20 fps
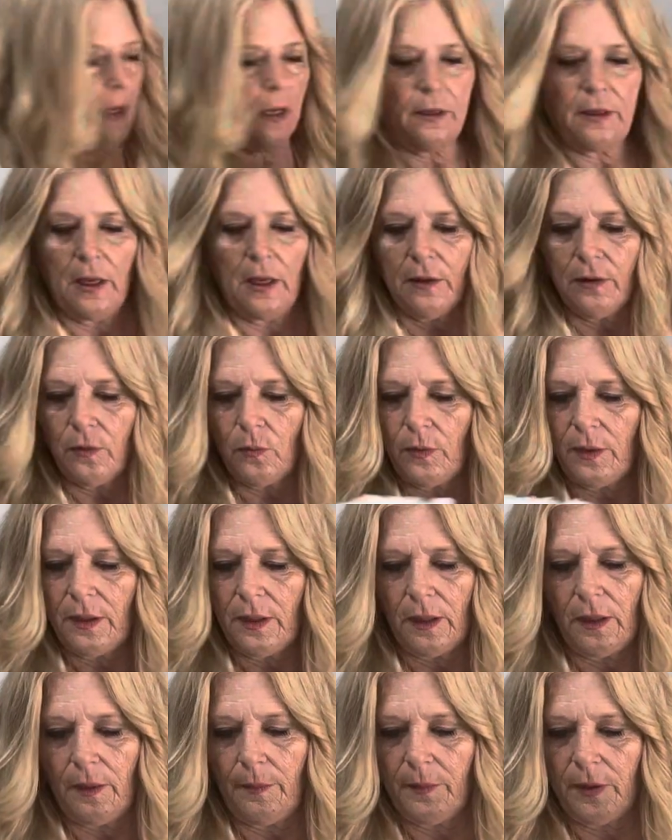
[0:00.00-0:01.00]
another one,
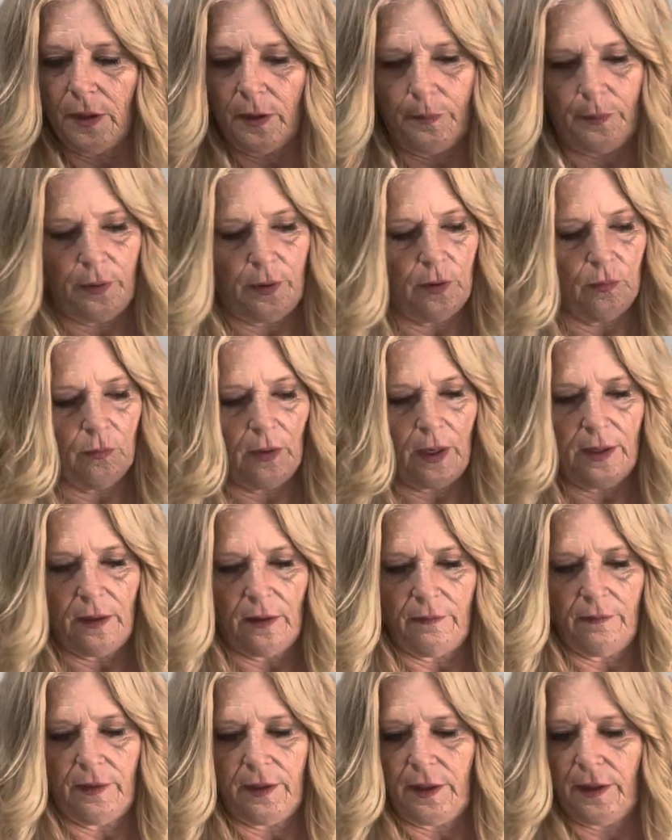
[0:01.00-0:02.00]
and I'm going to put it right
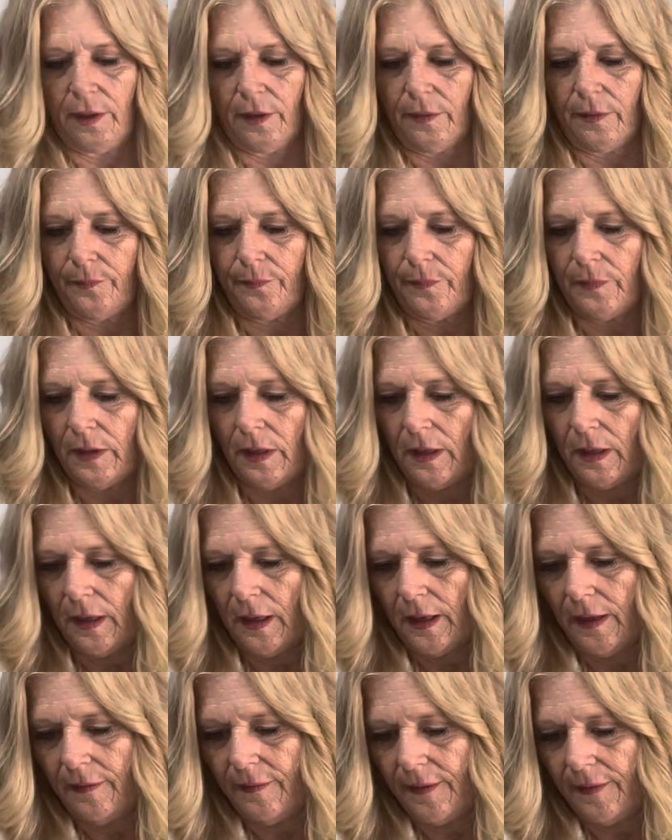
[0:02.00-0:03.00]
over here,
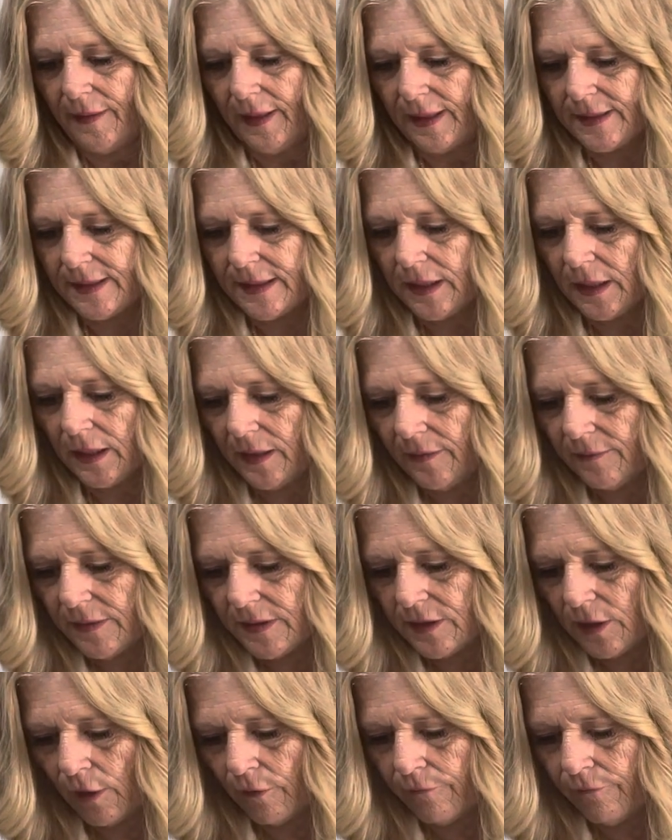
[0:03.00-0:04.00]
and then that's going to give
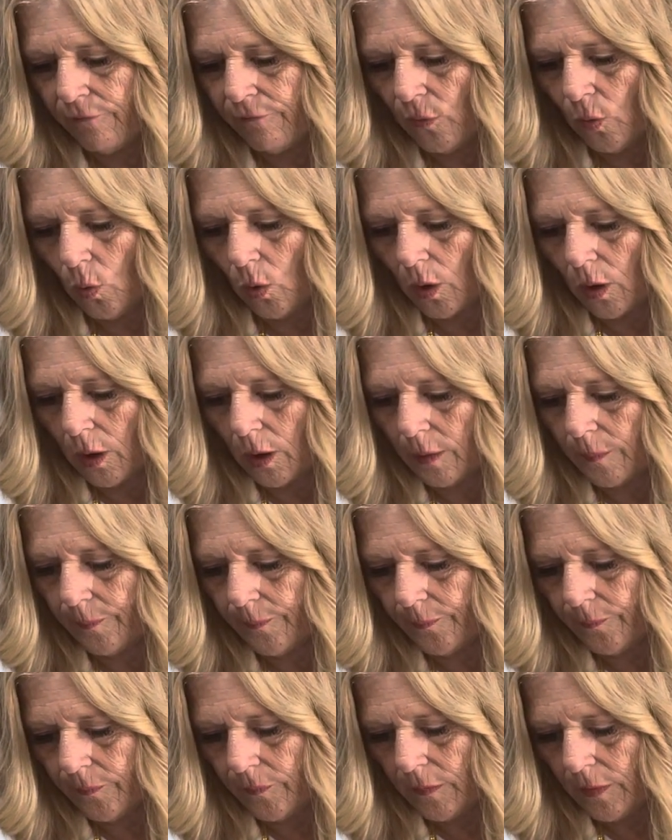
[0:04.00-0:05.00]
us our 4
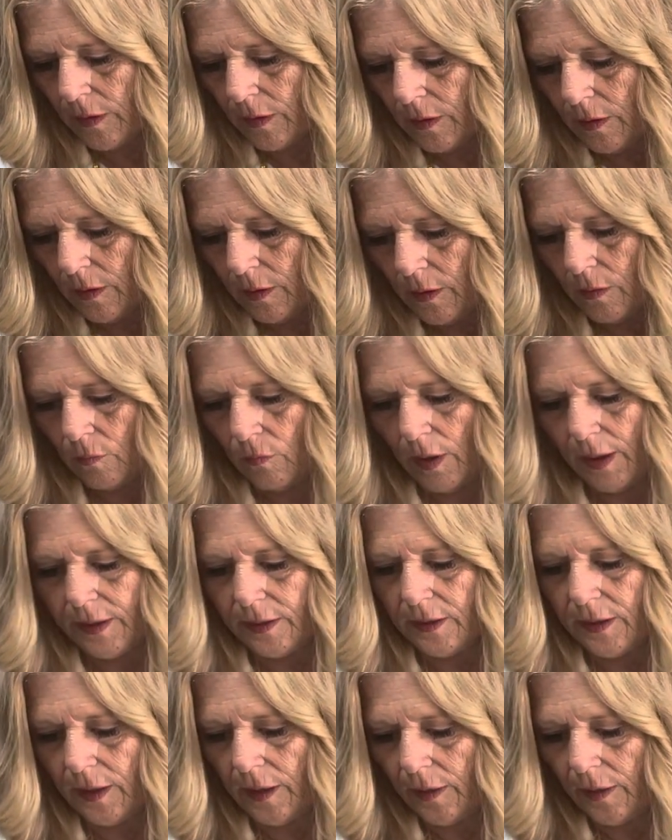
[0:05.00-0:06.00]
right
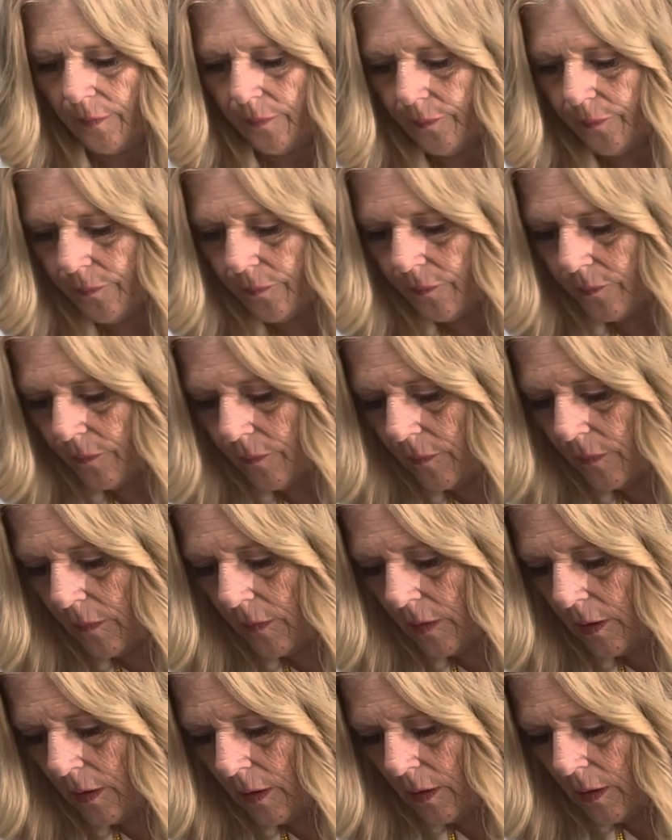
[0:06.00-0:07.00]
there.
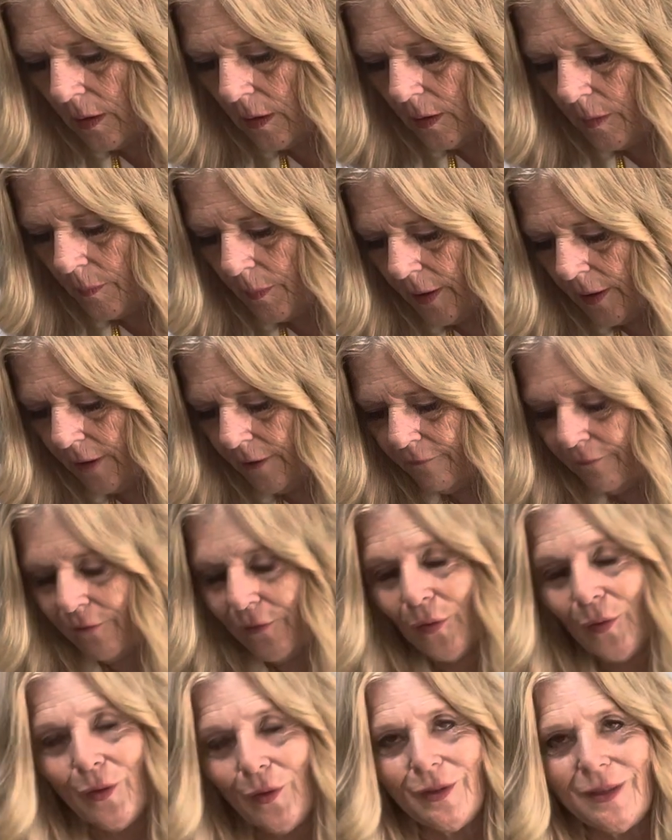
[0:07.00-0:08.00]
But in
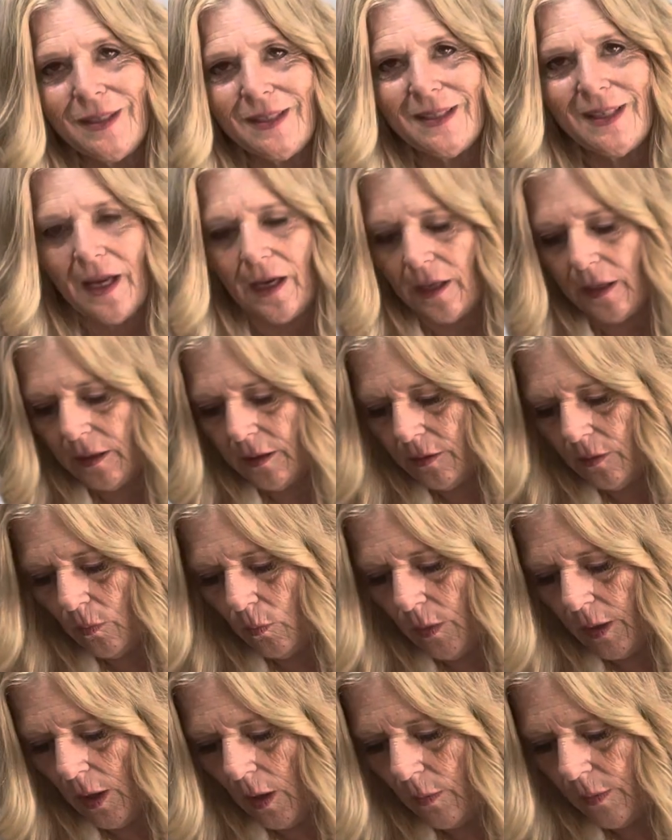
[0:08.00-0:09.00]
floral design,
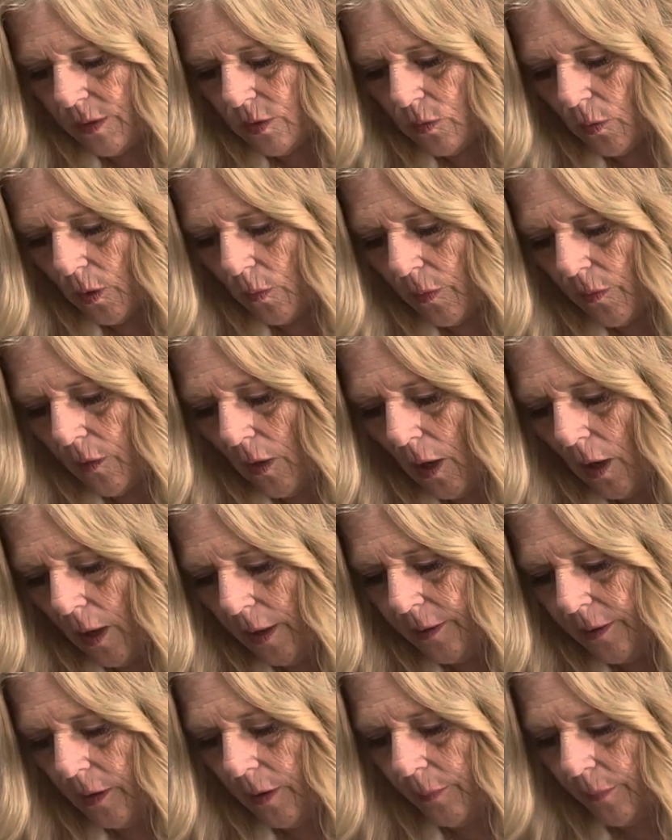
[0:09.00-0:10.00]
we always work with
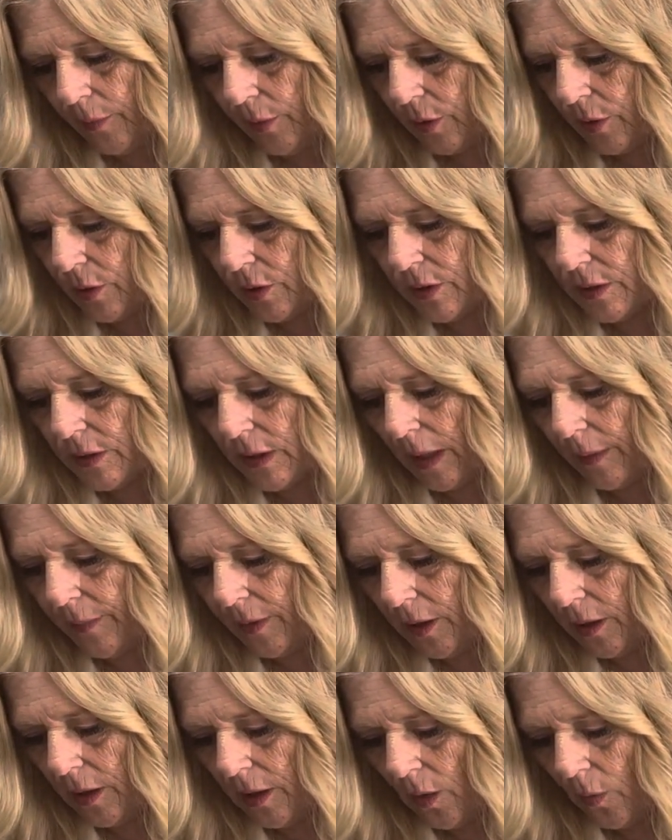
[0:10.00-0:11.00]
odd numbers. I'm
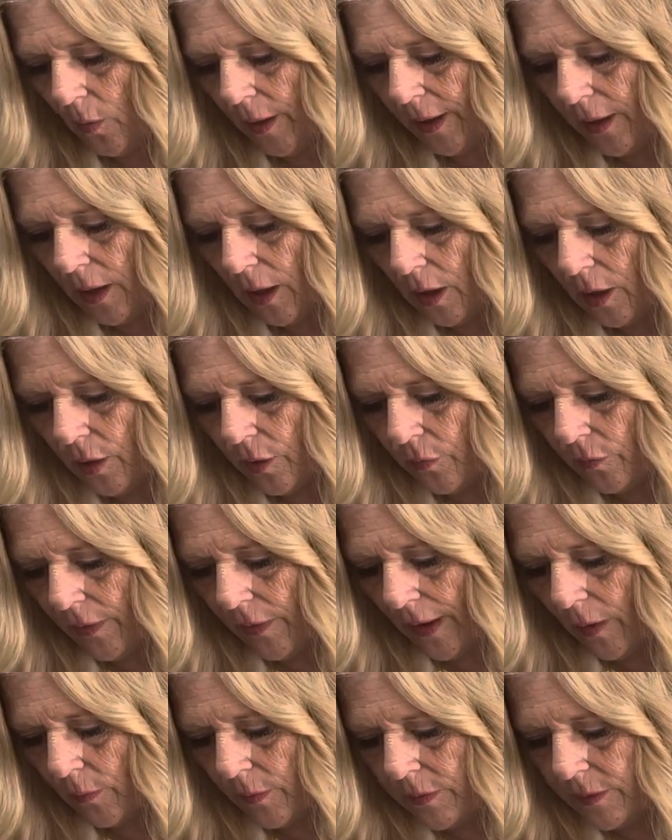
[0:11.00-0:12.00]
going to go ahead and glue
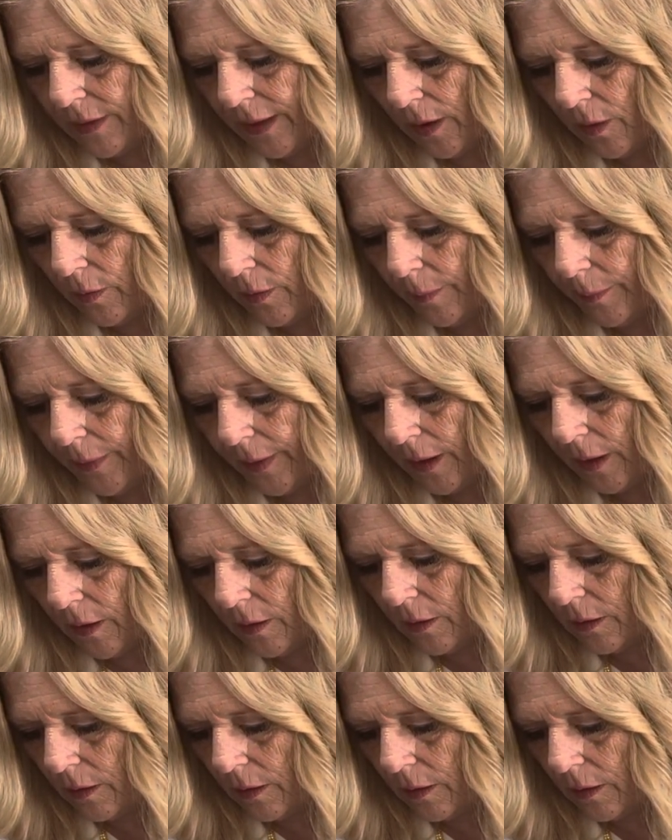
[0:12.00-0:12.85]
that one down a bit.